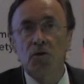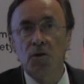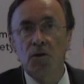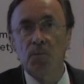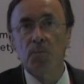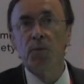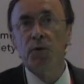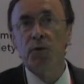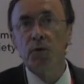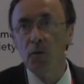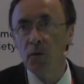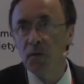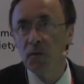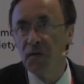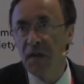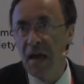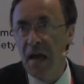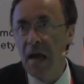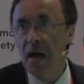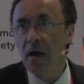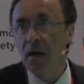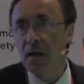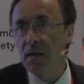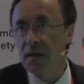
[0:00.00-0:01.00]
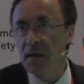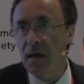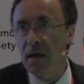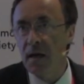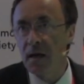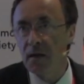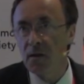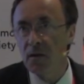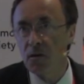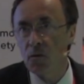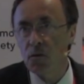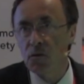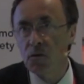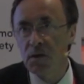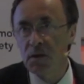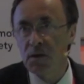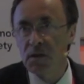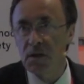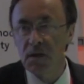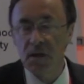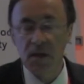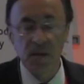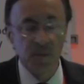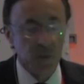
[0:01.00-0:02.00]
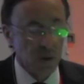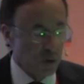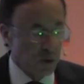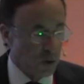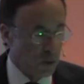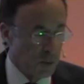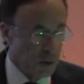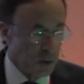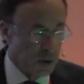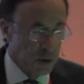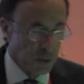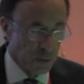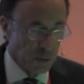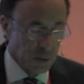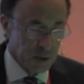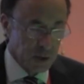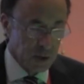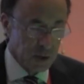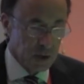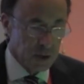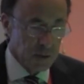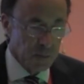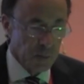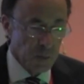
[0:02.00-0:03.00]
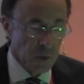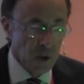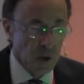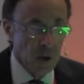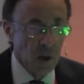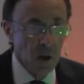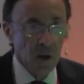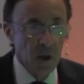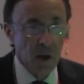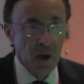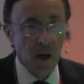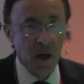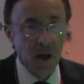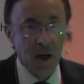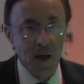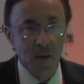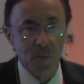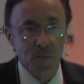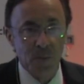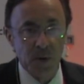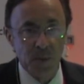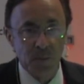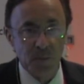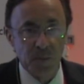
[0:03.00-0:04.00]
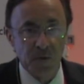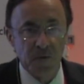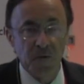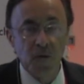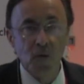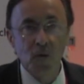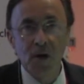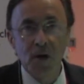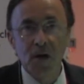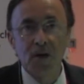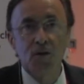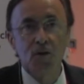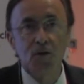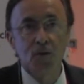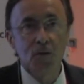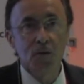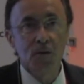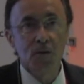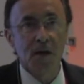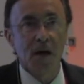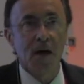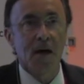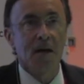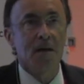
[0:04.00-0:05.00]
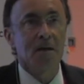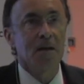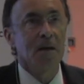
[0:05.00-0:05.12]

to improve the early diagnosis in hemochromatosis. But before I do that,